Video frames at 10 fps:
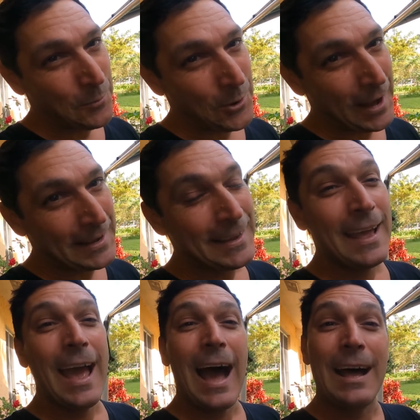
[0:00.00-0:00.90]
break.
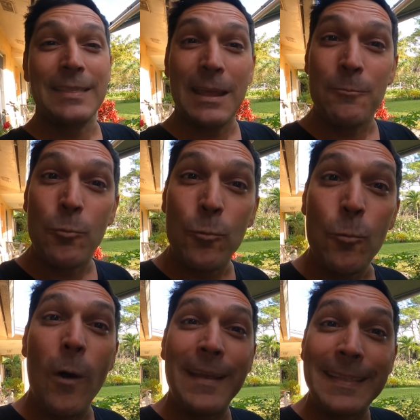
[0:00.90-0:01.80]
And then
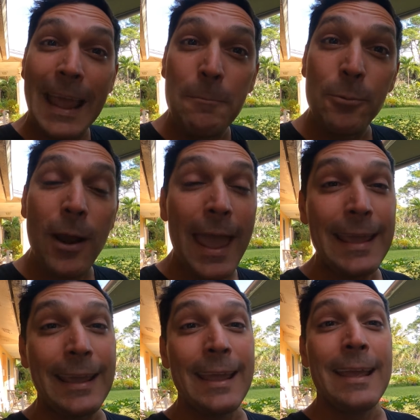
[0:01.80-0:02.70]
when they
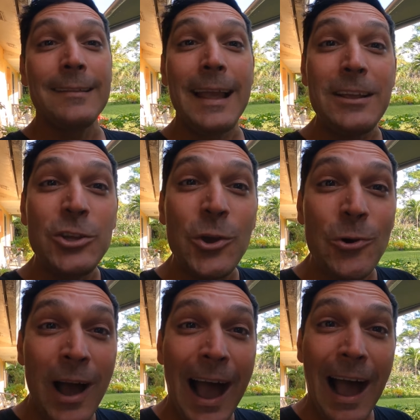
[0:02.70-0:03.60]
break, then
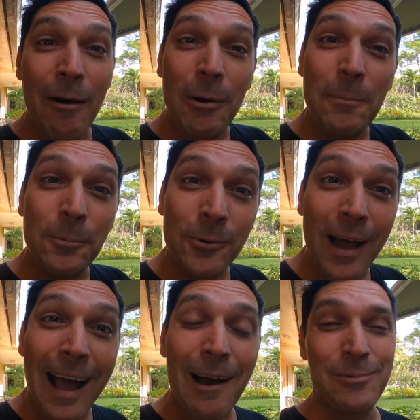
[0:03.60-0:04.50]
you have a
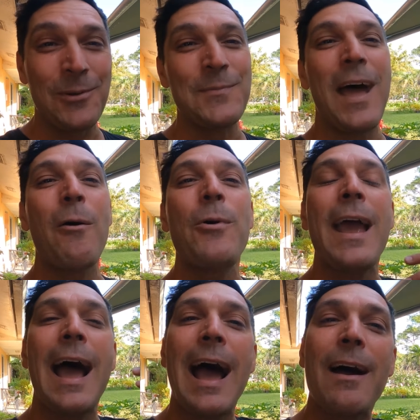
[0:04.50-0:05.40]
problem. Now we
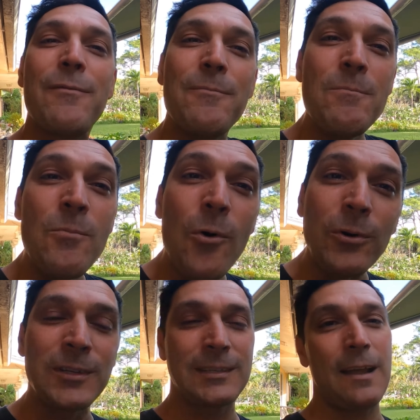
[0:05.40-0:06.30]
have
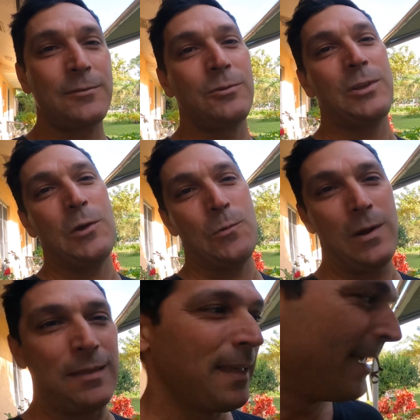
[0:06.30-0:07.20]
more stuff to deal with.